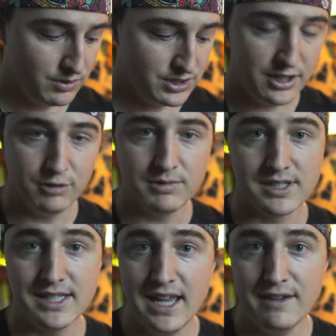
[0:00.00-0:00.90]
which I hope to
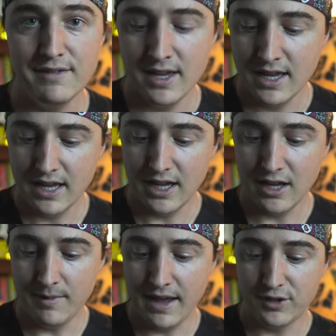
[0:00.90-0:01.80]
save
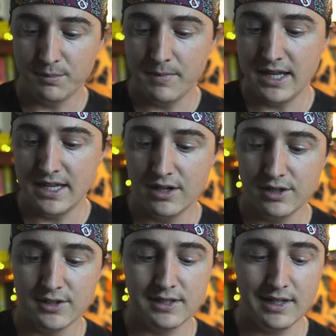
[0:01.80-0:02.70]
after many
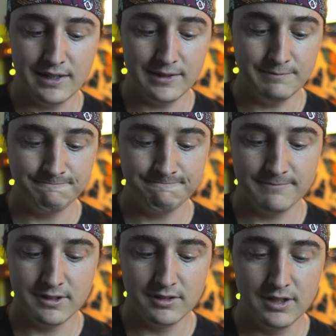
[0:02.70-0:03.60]
years
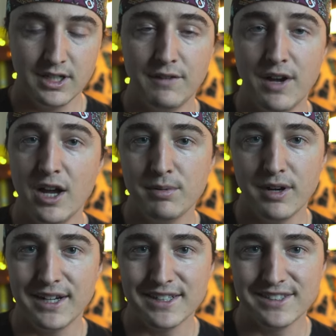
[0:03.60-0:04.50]
of
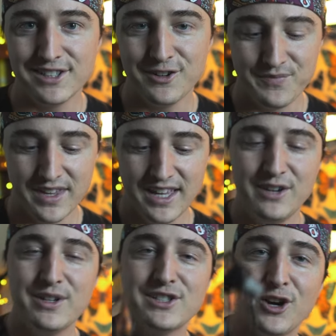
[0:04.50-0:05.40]
operating. So
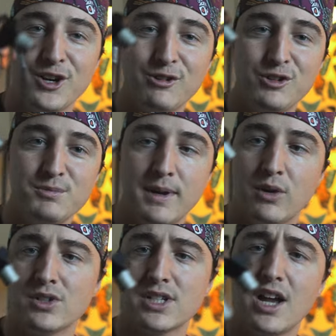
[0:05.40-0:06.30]
anyways, Ergo Loupes by
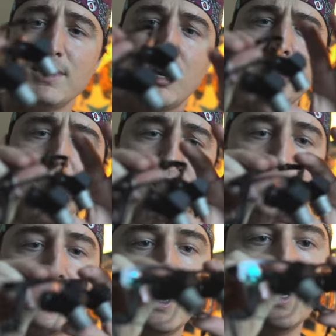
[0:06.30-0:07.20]
Orascoptic. Hope you guys
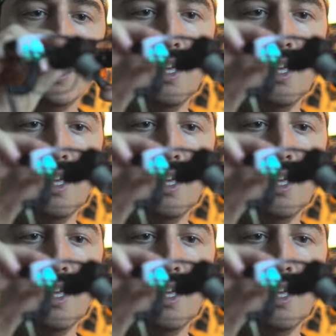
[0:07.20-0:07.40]
like that